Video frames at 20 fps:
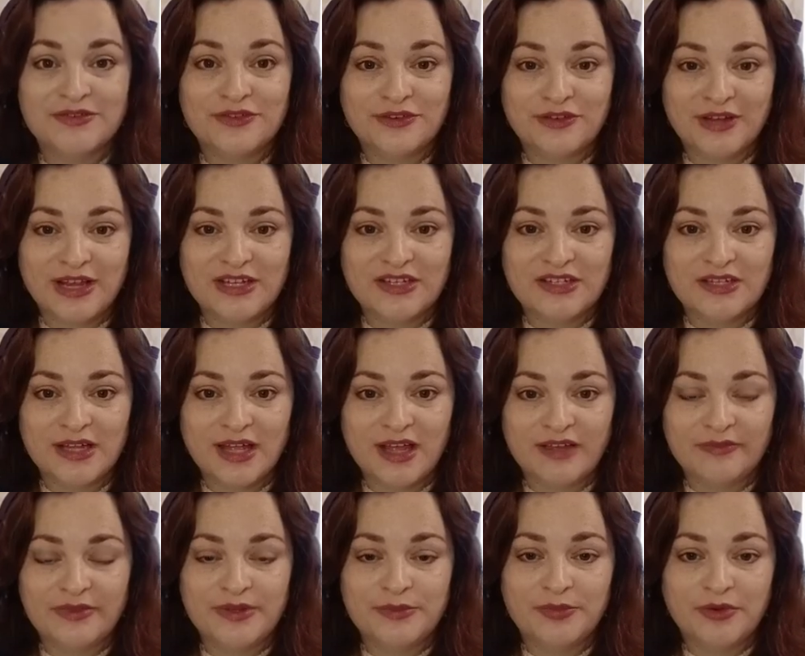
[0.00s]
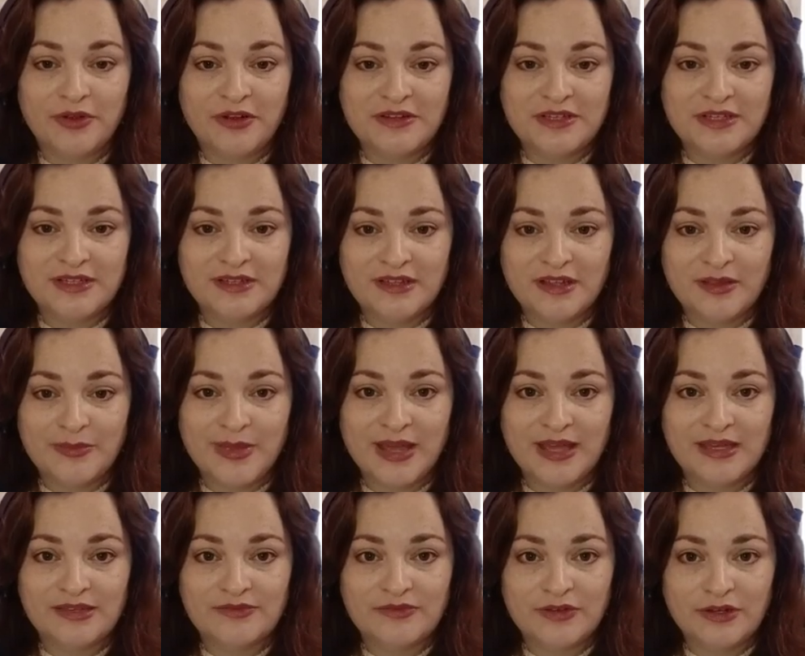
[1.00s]
creation have been brought to the
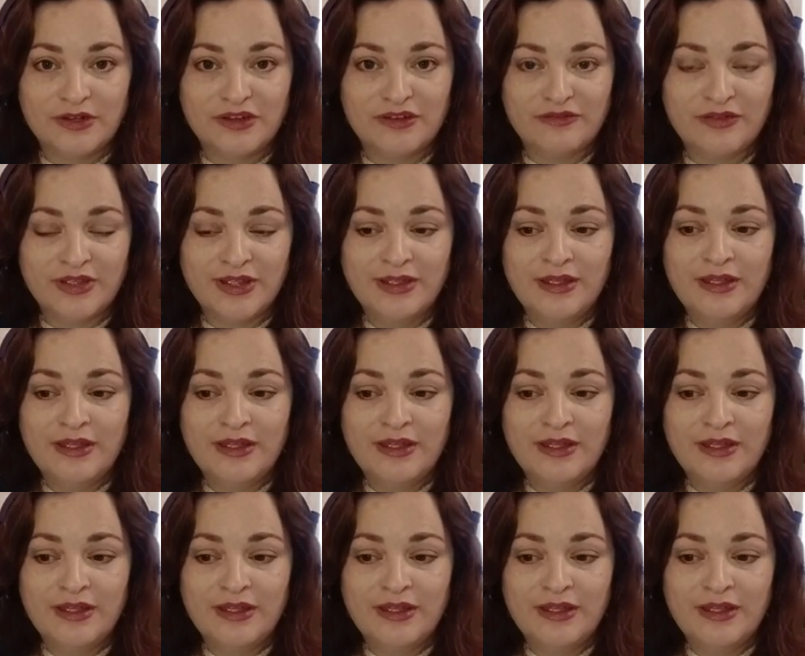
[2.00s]
command of love.